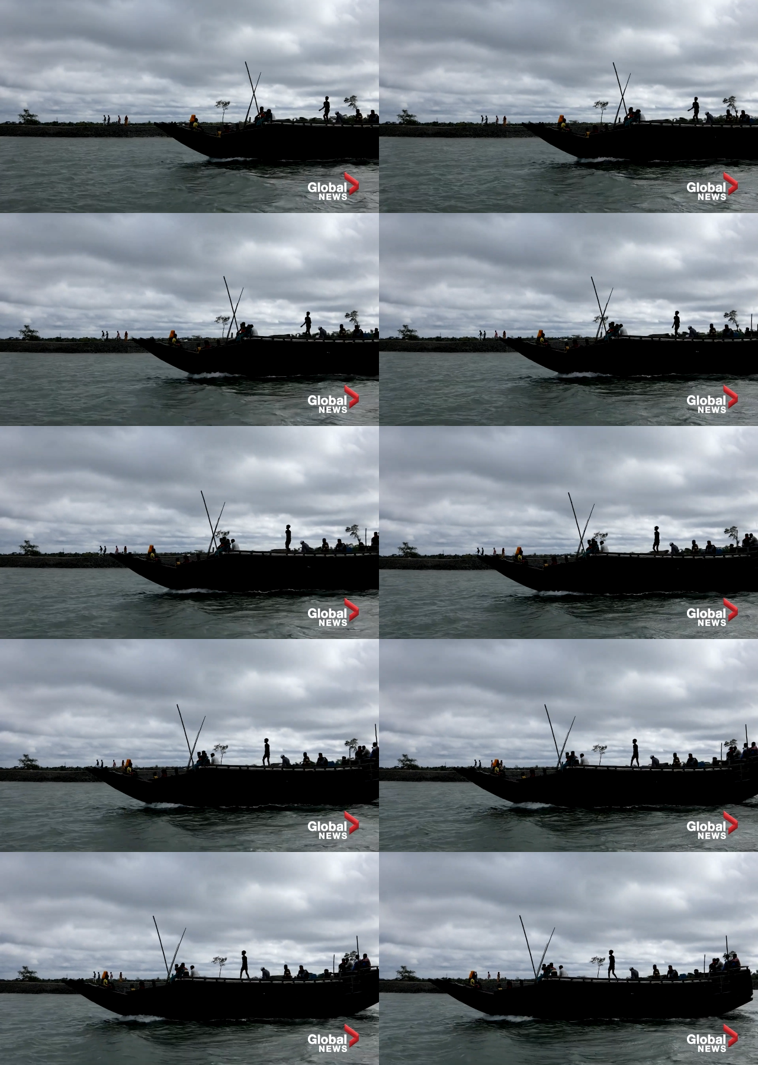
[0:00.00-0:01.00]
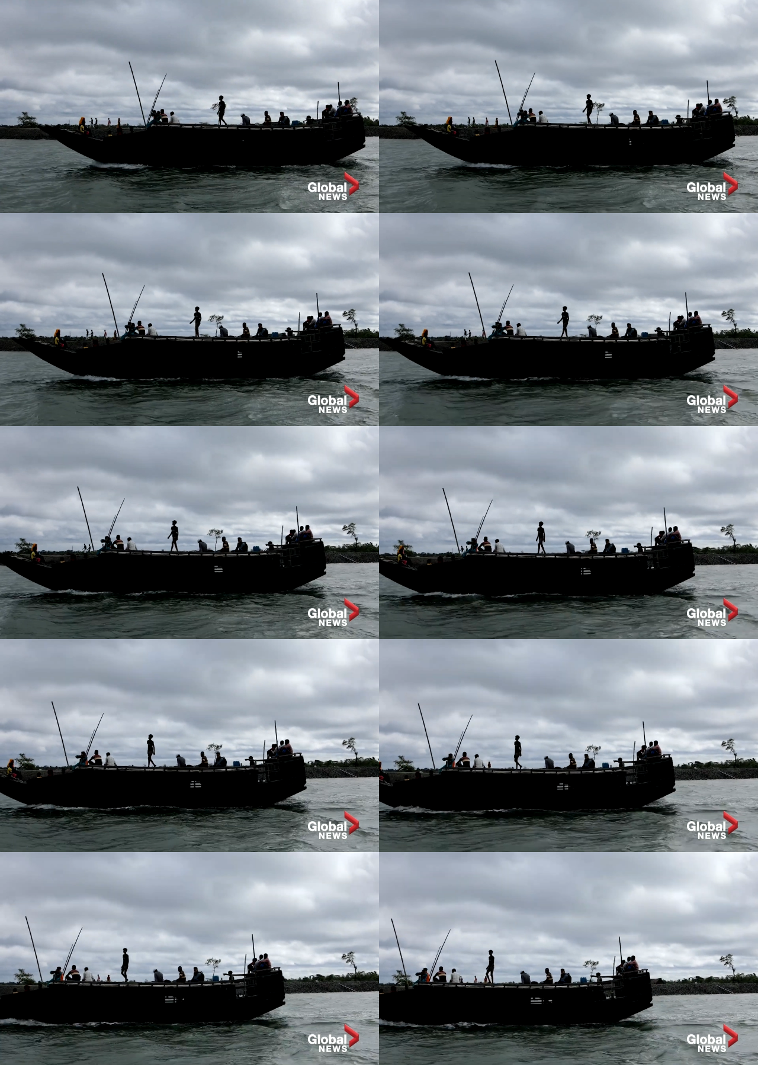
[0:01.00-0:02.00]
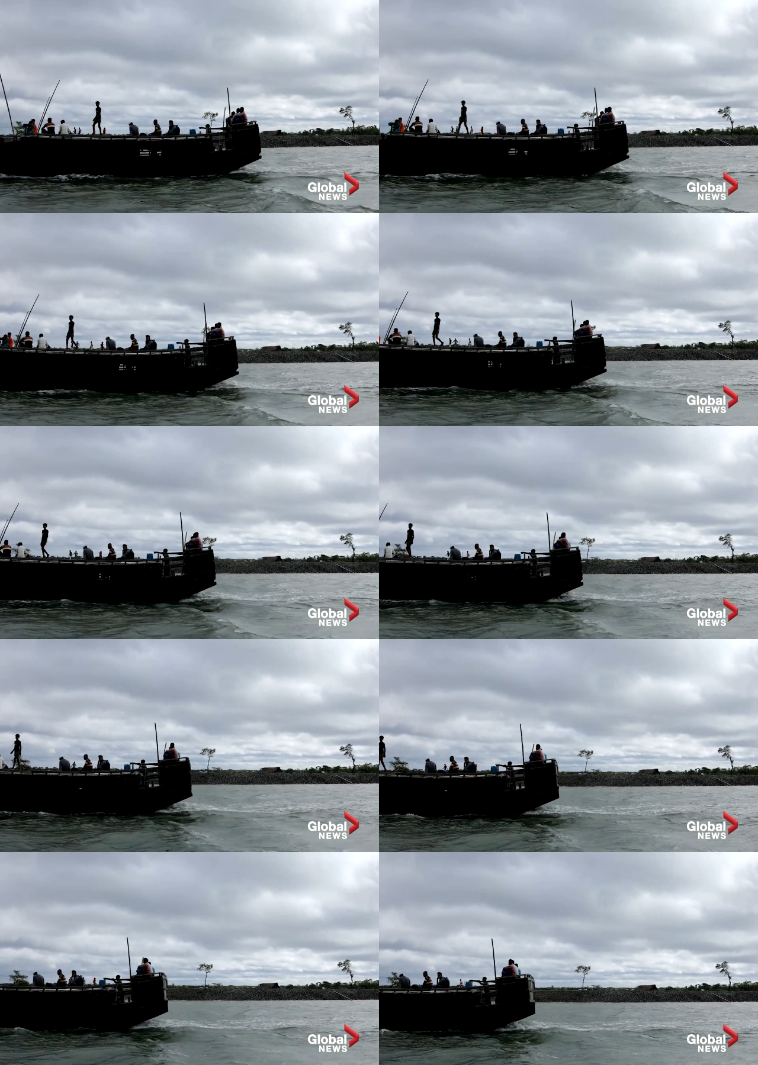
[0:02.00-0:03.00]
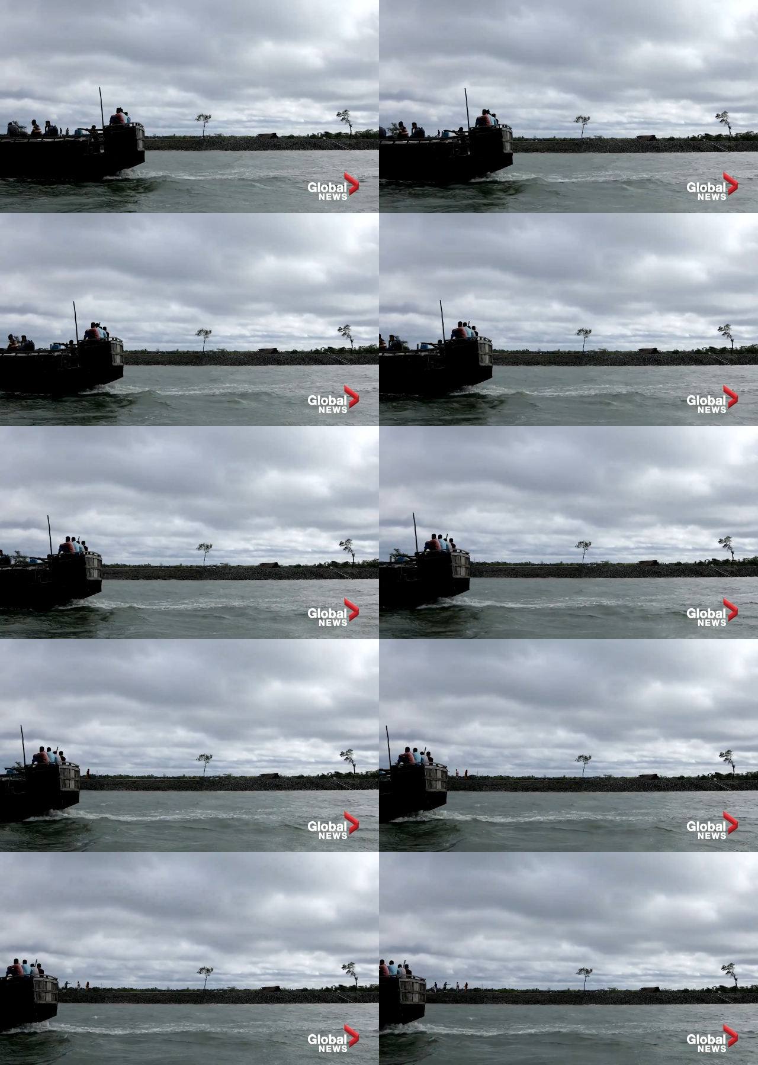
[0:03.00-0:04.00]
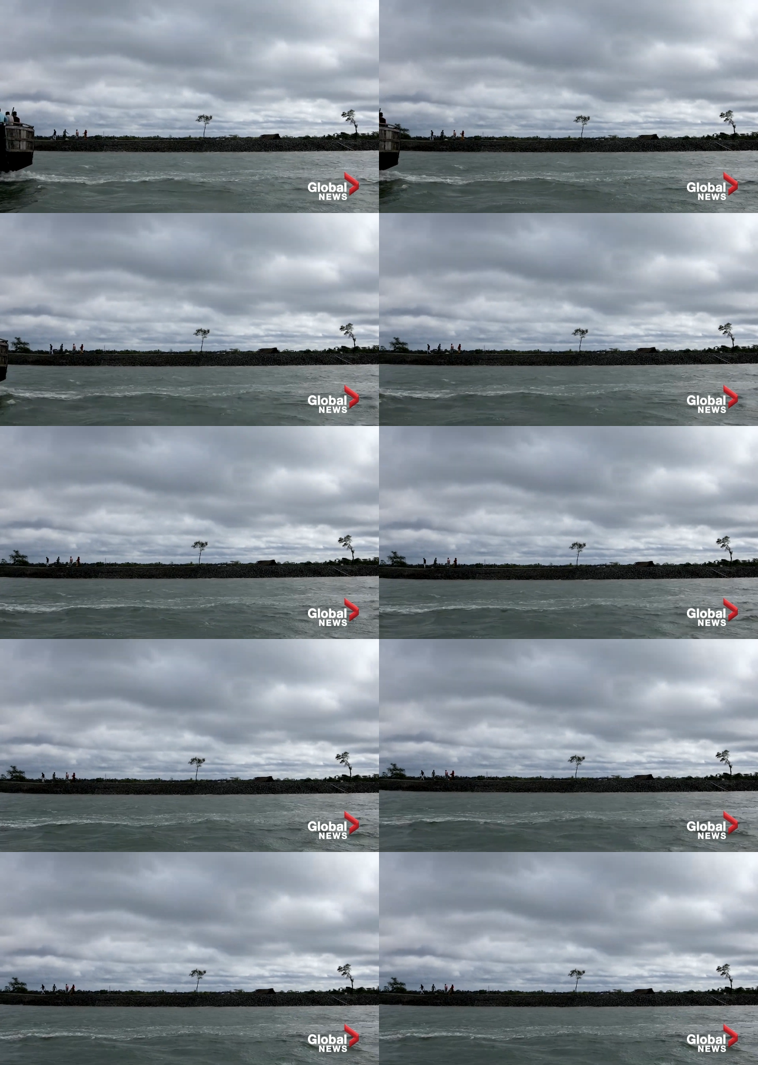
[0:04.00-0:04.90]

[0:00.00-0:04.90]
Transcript: [unreadable: no face in view]